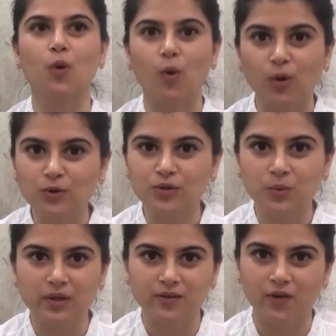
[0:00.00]
all to the
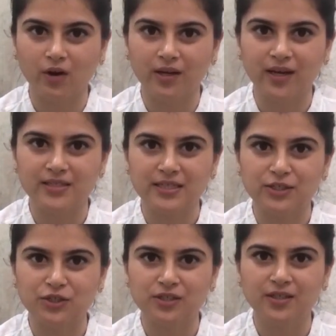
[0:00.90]
world of
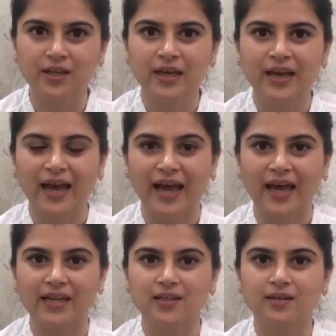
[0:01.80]
organization
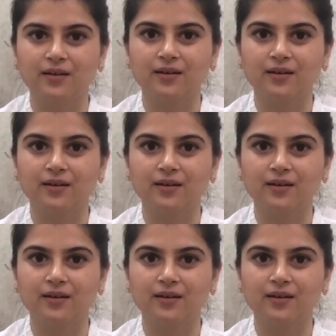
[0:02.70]
and